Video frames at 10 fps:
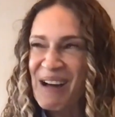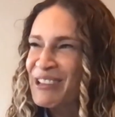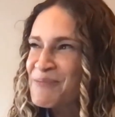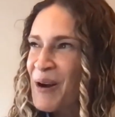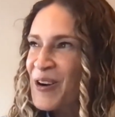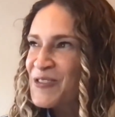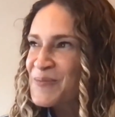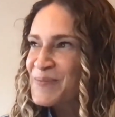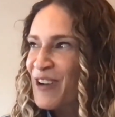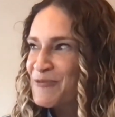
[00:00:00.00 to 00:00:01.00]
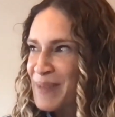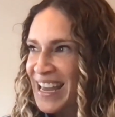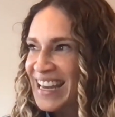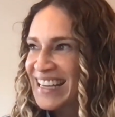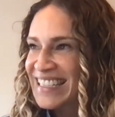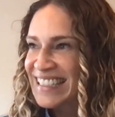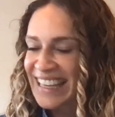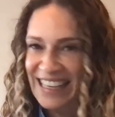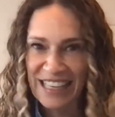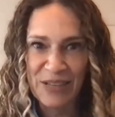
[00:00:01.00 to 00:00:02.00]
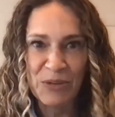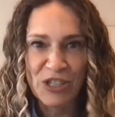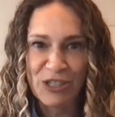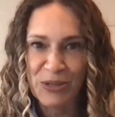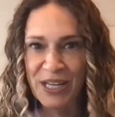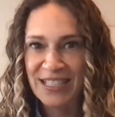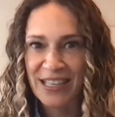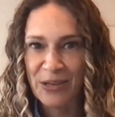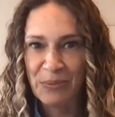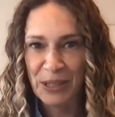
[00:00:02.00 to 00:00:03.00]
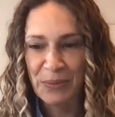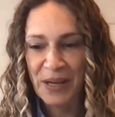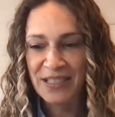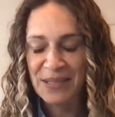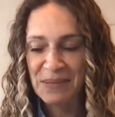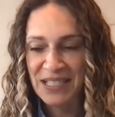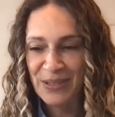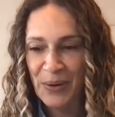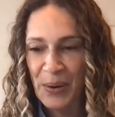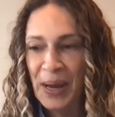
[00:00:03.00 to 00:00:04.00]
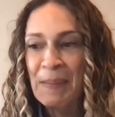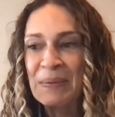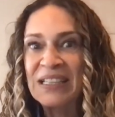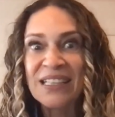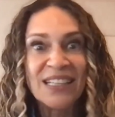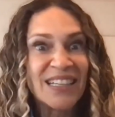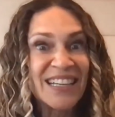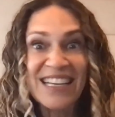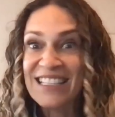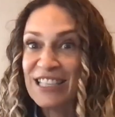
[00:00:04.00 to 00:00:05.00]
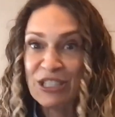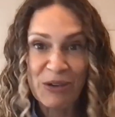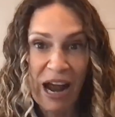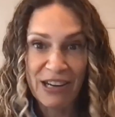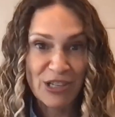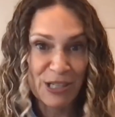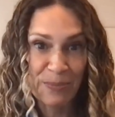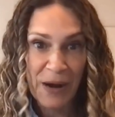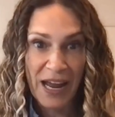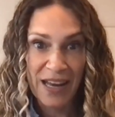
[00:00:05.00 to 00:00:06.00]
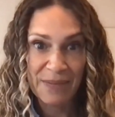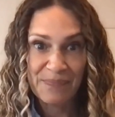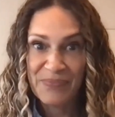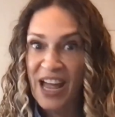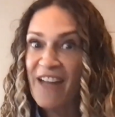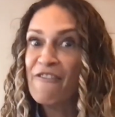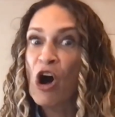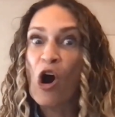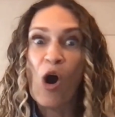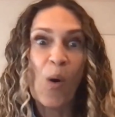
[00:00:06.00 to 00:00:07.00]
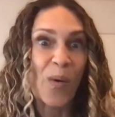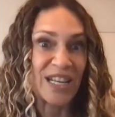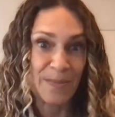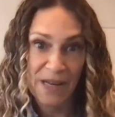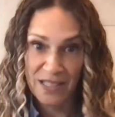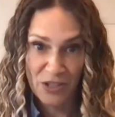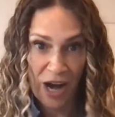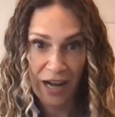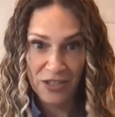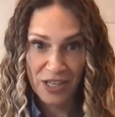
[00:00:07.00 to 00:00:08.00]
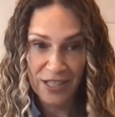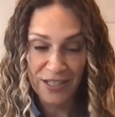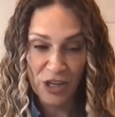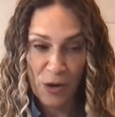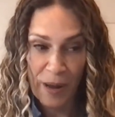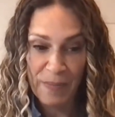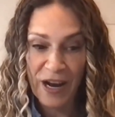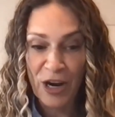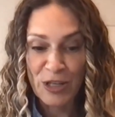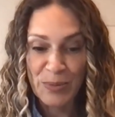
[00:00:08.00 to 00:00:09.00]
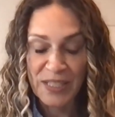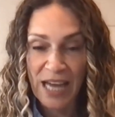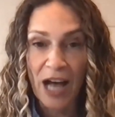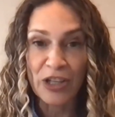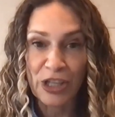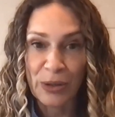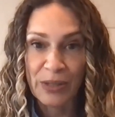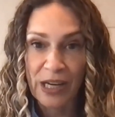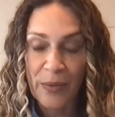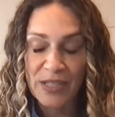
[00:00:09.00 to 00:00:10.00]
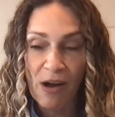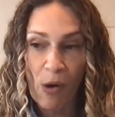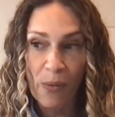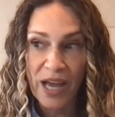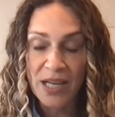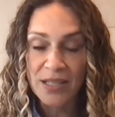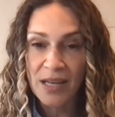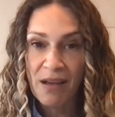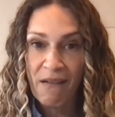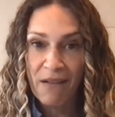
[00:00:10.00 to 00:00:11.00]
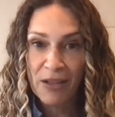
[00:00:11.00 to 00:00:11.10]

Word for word: The other part of, of me as a kid, which is translated really well to me as a grown up, is the strategist brain. I've mm-hmm. always been a strategist. You know, my parents will tell you that I was always